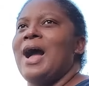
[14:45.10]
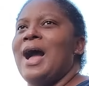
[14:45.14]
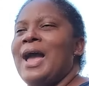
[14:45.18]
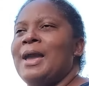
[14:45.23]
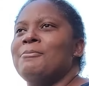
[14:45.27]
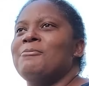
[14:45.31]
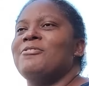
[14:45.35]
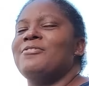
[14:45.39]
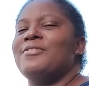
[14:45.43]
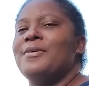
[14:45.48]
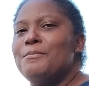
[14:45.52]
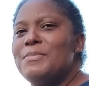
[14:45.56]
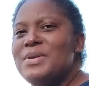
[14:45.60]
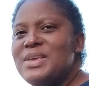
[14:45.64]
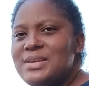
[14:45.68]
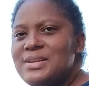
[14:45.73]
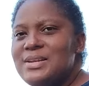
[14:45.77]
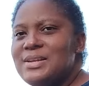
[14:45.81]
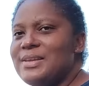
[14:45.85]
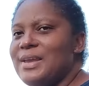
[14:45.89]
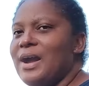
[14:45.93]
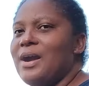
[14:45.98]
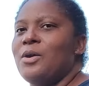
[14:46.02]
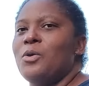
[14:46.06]
I'm
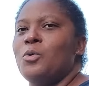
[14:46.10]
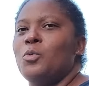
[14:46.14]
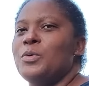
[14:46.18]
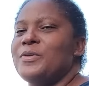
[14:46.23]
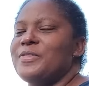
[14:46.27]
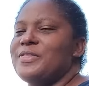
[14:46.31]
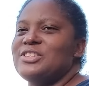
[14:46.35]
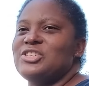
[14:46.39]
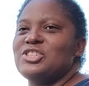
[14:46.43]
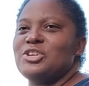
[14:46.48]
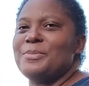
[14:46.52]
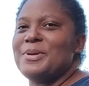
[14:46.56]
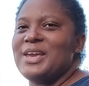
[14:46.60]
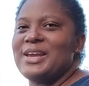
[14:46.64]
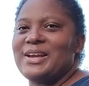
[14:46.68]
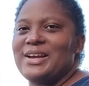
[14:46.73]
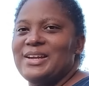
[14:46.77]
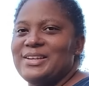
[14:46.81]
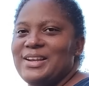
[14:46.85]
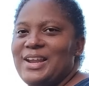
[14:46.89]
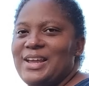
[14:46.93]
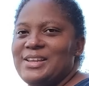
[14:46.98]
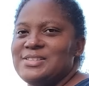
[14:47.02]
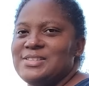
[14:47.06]
familiar with the
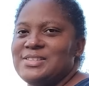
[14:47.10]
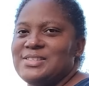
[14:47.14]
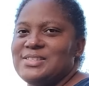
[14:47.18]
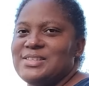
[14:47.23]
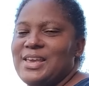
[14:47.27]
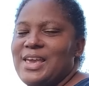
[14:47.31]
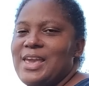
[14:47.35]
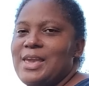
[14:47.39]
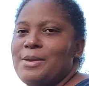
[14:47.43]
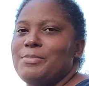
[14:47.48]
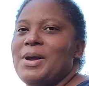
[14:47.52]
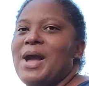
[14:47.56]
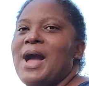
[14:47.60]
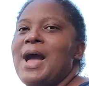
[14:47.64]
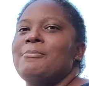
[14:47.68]
Jamaican landscape.